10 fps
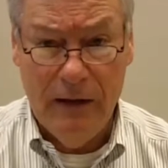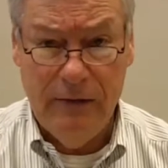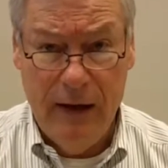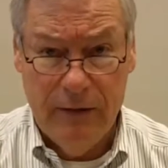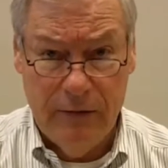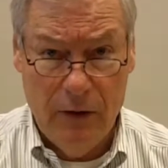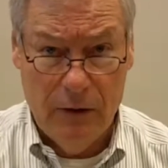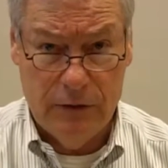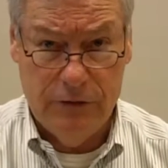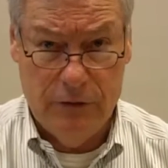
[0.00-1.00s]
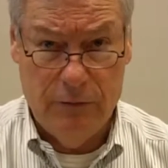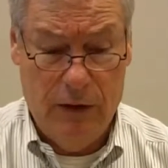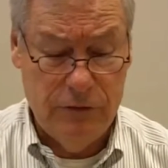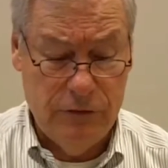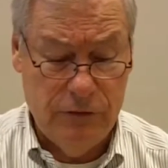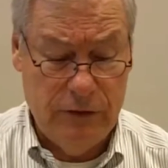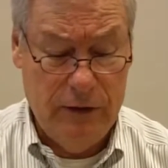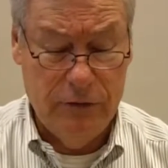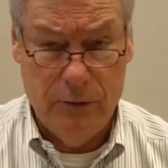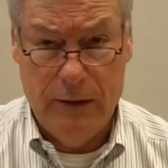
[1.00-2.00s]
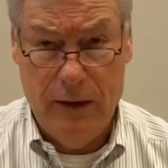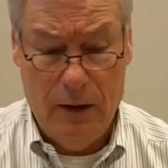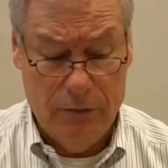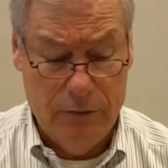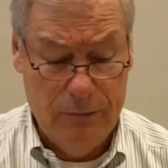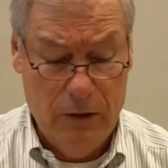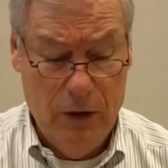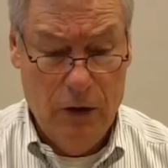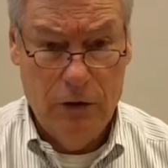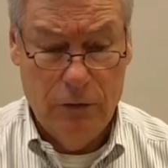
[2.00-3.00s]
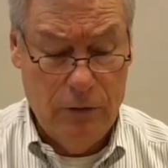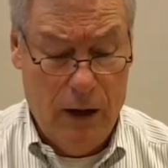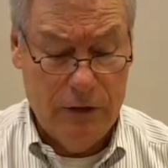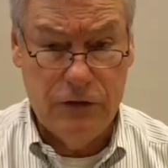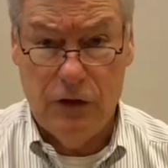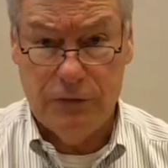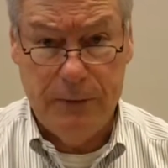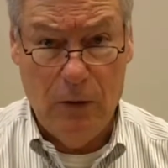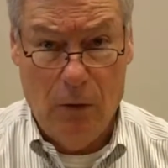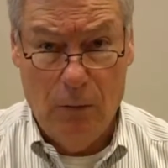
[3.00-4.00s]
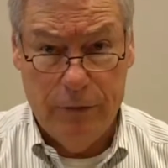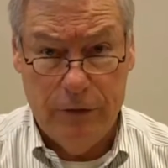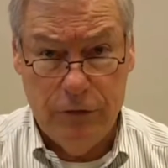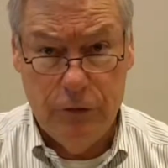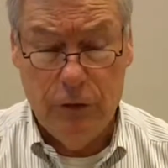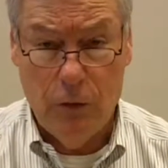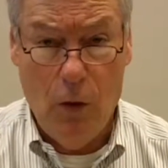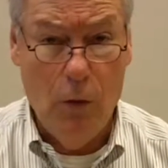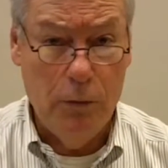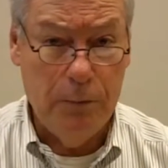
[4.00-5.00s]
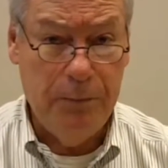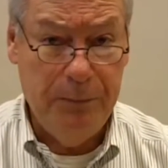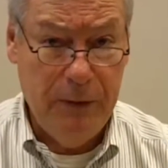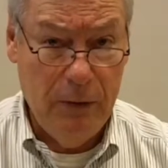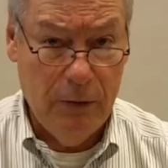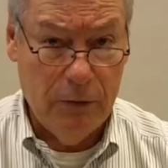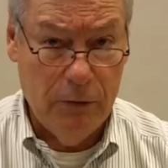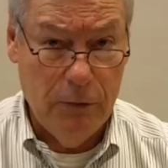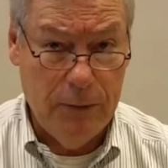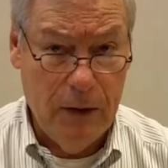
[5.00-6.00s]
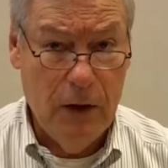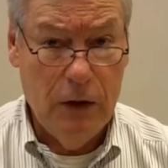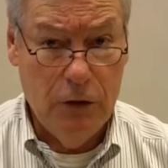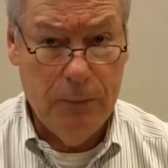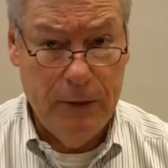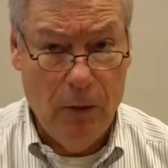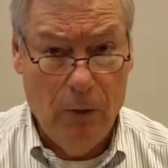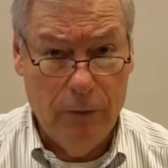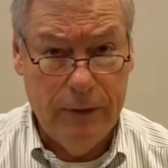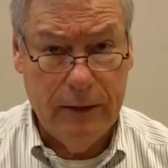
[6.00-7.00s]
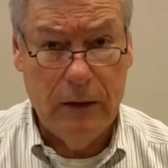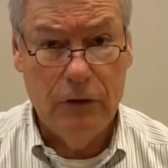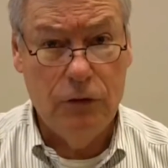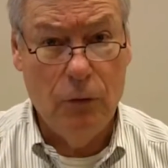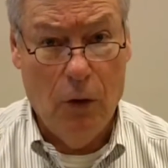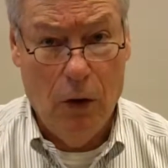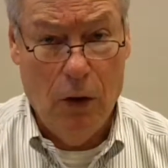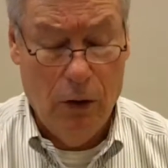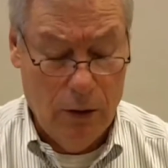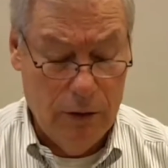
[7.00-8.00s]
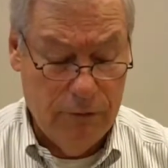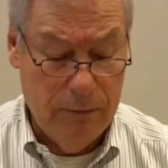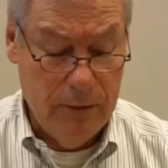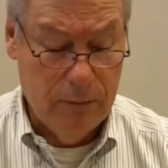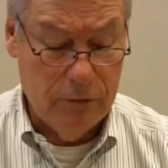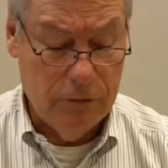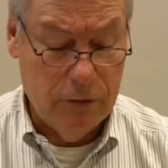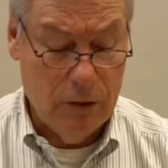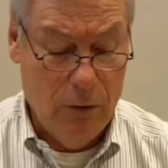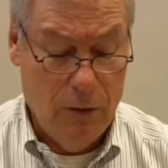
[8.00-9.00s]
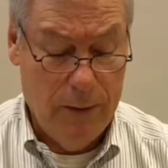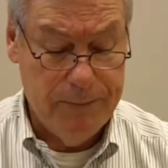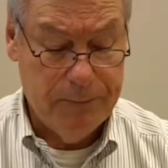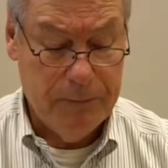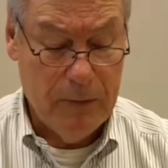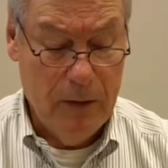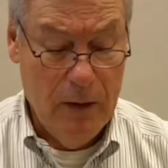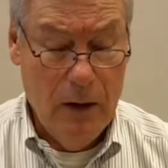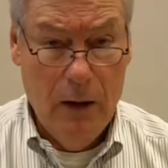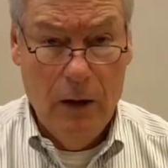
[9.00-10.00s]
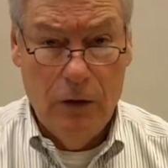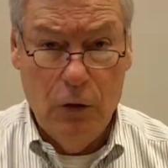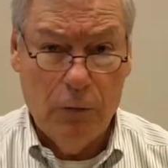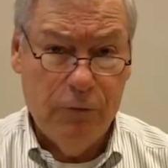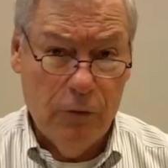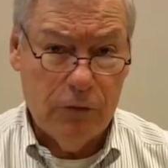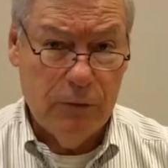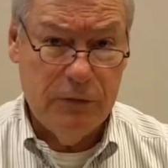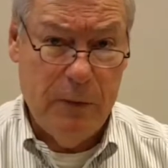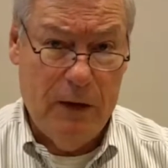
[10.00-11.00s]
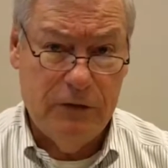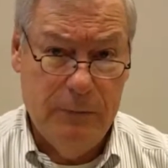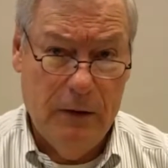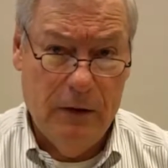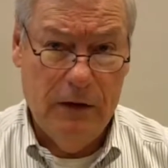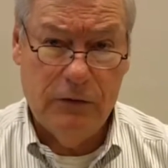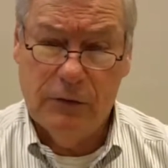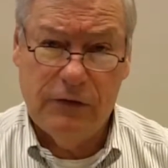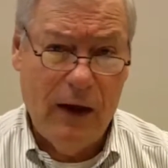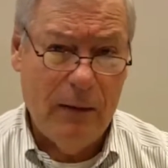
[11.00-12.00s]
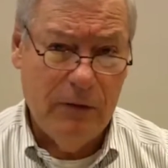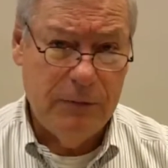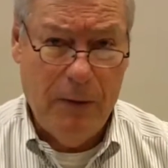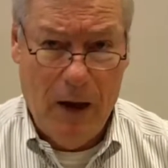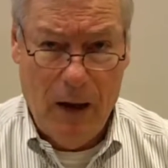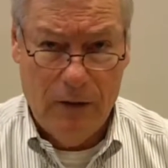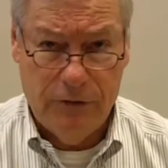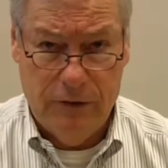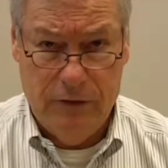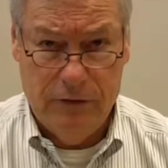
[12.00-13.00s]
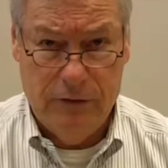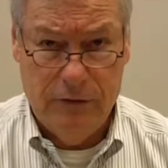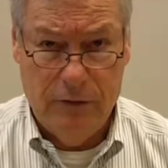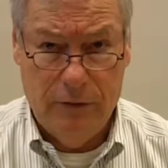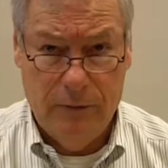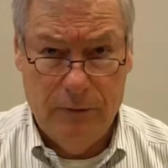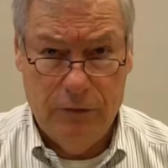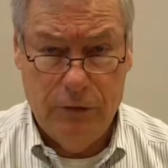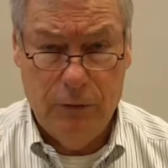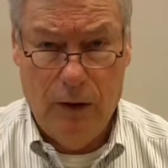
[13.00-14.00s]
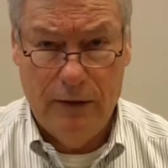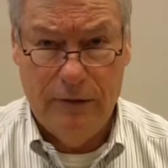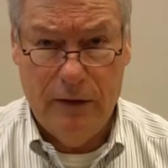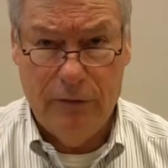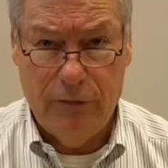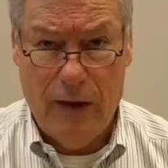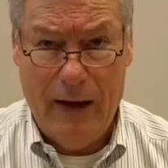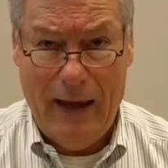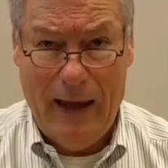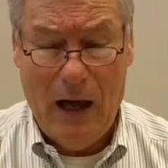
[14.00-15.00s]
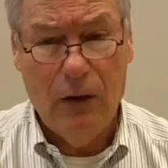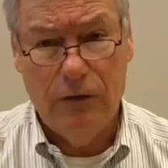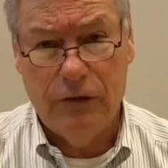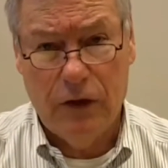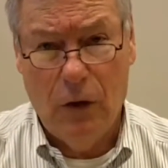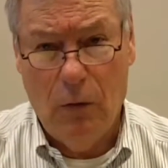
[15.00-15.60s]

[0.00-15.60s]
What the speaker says: and take their considerations into account. You're not just beholden to your own peer group, you're beholden to all of the members of the co-op. Your first responsibility is to establish policies and to identify how does the